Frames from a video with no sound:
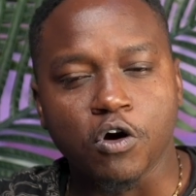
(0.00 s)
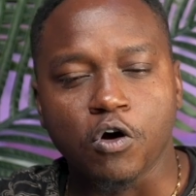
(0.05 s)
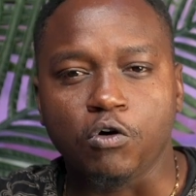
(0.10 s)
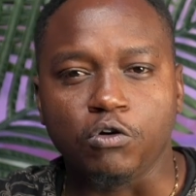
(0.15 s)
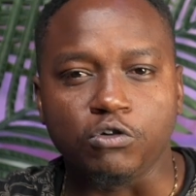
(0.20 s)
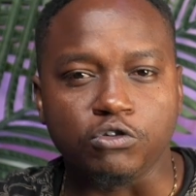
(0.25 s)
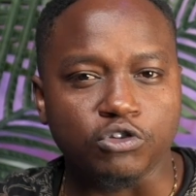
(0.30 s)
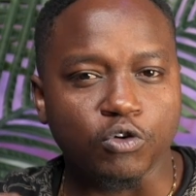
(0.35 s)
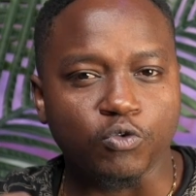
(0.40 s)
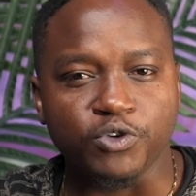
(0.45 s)

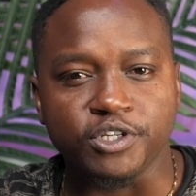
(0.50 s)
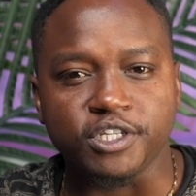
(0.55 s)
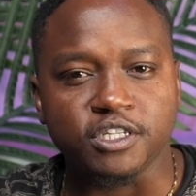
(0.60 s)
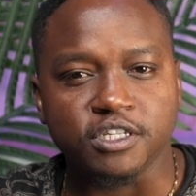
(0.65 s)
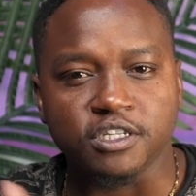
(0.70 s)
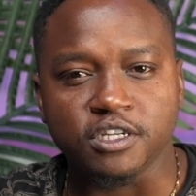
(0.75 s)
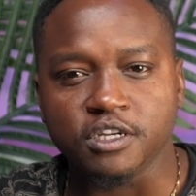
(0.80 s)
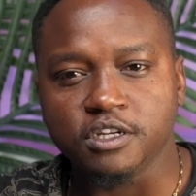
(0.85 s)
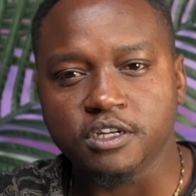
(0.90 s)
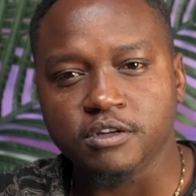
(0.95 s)
Although we
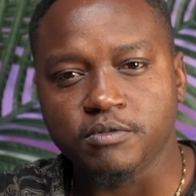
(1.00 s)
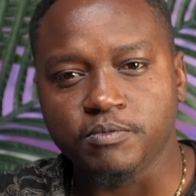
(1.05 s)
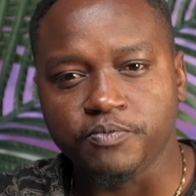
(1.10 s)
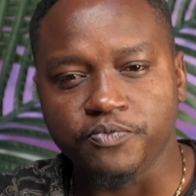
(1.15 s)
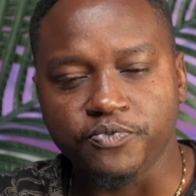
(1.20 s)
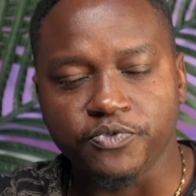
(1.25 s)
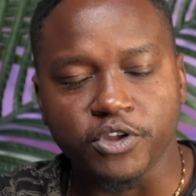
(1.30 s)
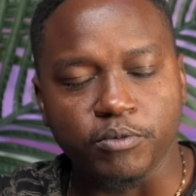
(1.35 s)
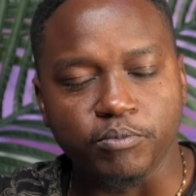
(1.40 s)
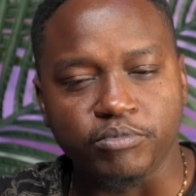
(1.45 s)
see
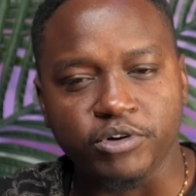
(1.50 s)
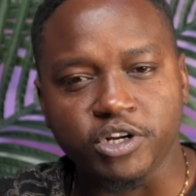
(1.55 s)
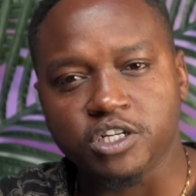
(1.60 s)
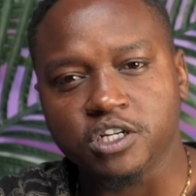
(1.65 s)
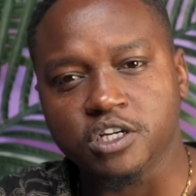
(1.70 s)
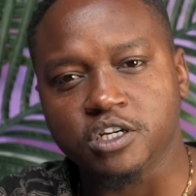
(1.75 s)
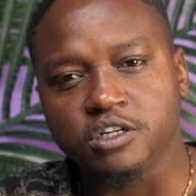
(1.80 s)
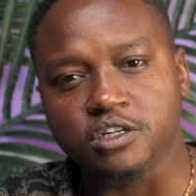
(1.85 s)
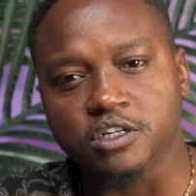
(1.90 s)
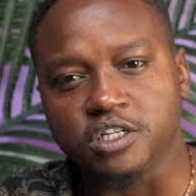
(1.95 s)

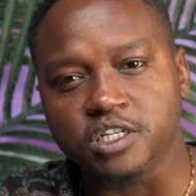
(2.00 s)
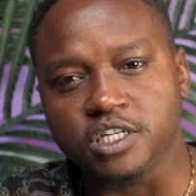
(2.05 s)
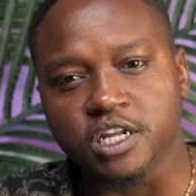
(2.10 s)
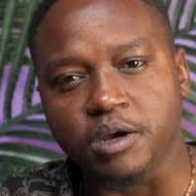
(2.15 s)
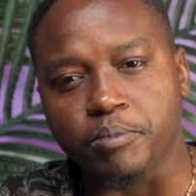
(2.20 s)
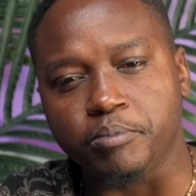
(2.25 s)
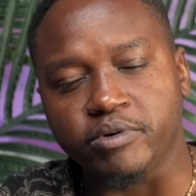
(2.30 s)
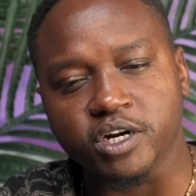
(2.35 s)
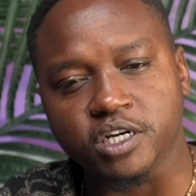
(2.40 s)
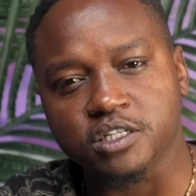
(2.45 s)
Britain did a
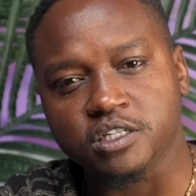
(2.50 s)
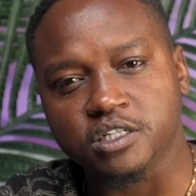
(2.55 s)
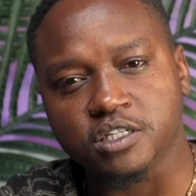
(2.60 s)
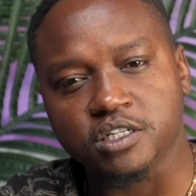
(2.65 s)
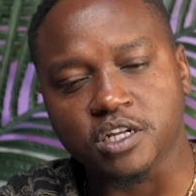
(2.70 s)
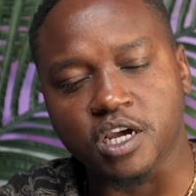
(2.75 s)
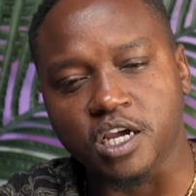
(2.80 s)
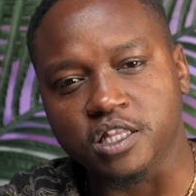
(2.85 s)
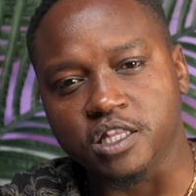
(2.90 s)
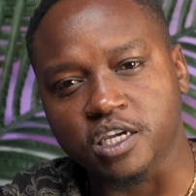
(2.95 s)
Brexit
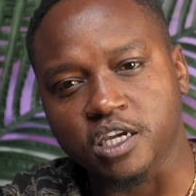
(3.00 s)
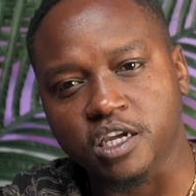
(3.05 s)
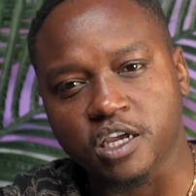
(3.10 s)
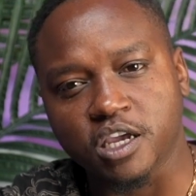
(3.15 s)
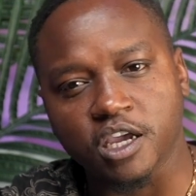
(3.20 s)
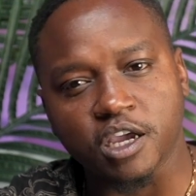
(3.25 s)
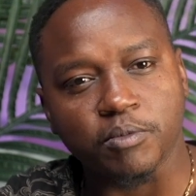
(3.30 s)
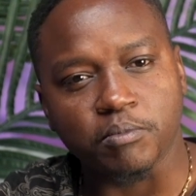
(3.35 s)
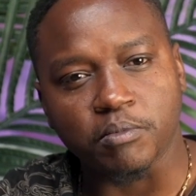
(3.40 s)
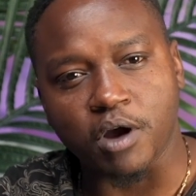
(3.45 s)
and they
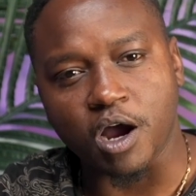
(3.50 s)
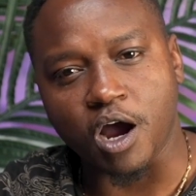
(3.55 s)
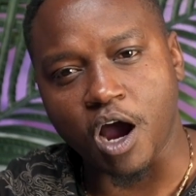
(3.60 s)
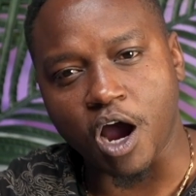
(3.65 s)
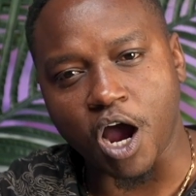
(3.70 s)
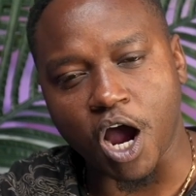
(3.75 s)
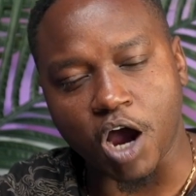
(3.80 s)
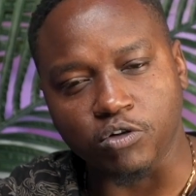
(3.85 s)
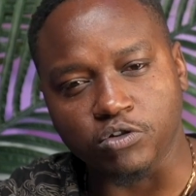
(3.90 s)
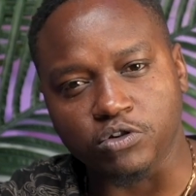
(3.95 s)
came
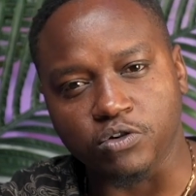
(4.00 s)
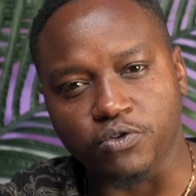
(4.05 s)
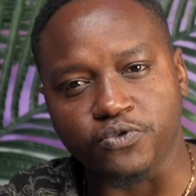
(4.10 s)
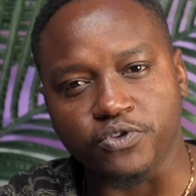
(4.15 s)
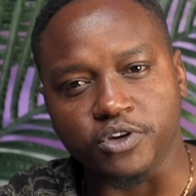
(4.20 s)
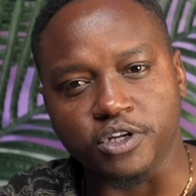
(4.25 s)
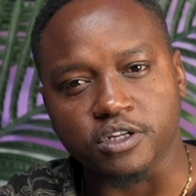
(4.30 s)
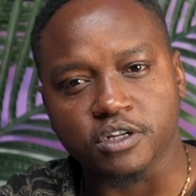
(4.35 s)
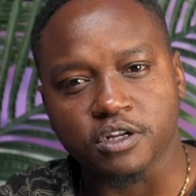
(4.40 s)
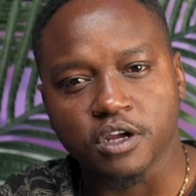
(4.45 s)
out of
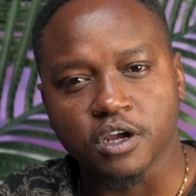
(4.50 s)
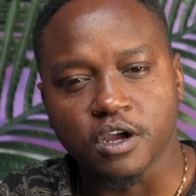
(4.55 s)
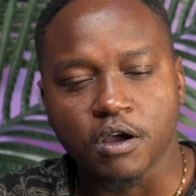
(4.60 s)
it,